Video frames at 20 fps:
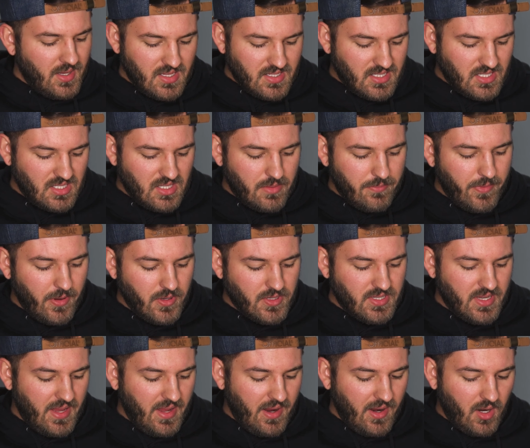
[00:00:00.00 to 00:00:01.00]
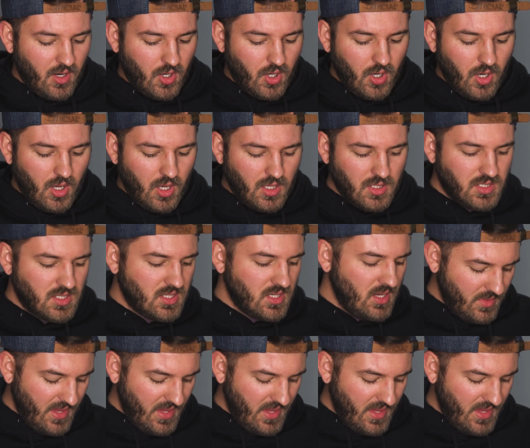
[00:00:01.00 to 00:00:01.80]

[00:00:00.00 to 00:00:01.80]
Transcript: This is the Moza Aircross.